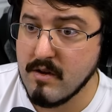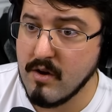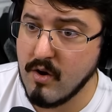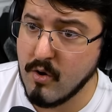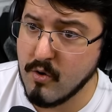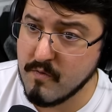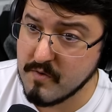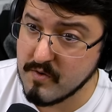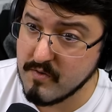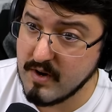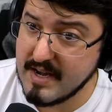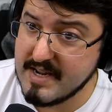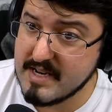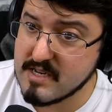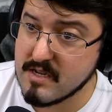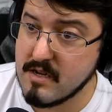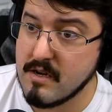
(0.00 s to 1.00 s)

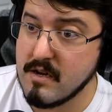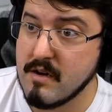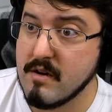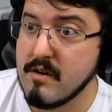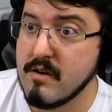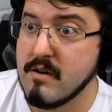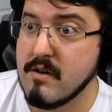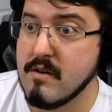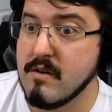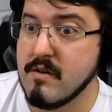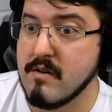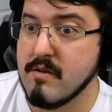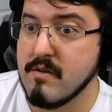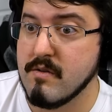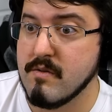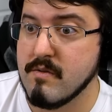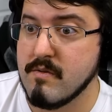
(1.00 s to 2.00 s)
Overwrite?
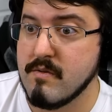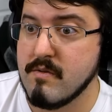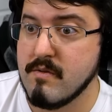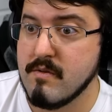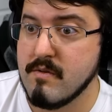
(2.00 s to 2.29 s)
Oh.